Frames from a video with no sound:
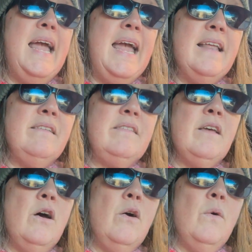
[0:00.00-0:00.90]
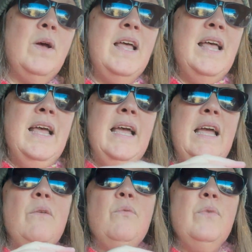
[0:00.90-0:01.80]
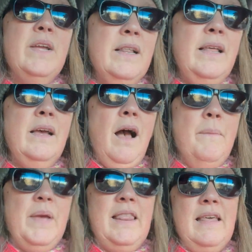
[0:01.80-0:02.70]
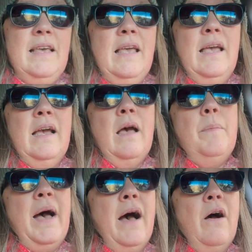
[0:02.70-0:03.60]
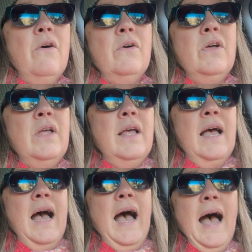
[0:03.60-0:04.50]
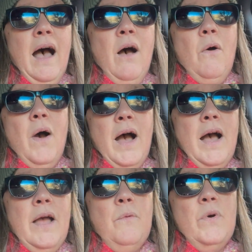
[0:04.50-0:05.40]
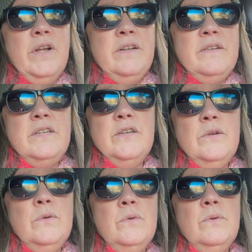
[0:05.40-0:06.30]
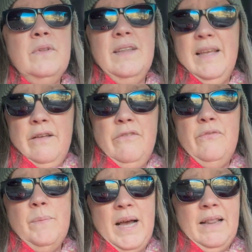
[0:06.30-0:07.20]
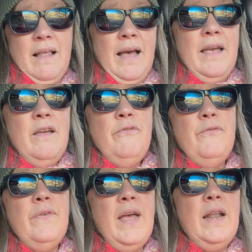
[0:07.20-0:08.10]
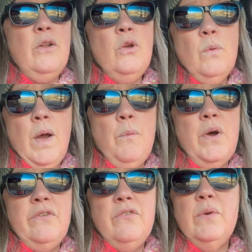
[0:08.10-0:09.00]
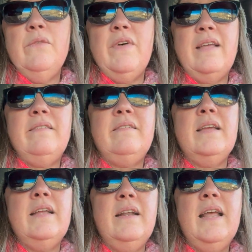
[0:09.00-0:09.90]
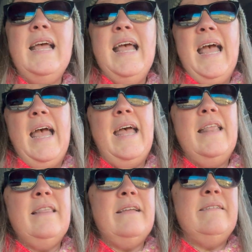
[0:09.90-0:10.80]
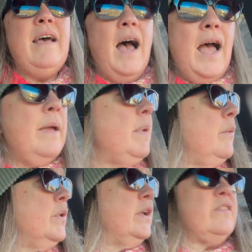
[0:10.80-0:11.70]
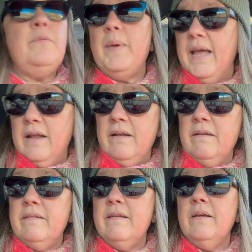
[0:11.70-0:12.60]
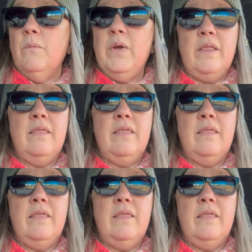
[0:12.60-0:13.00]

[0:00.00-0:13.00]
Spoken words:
And so it really got me thinking about how I want to live my life and who I want to invest in and the time I want to spend with